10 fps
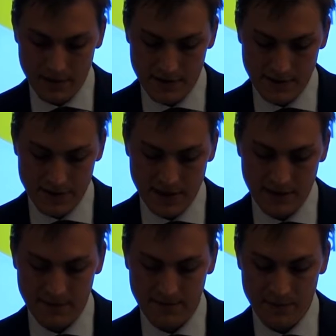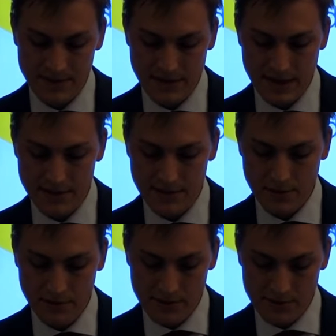such income from international
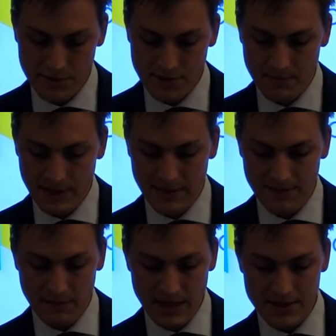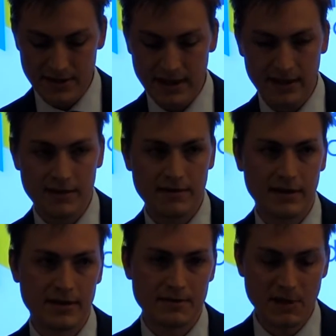donors to submit information in a
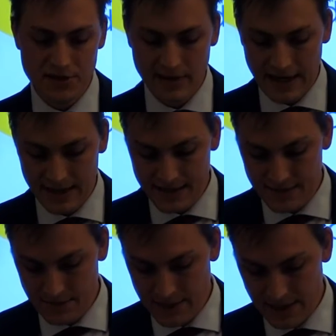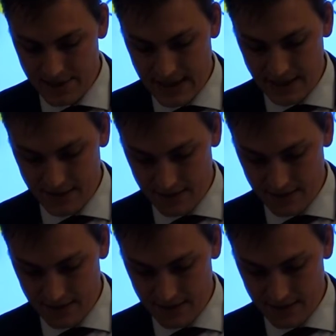special annex to their tax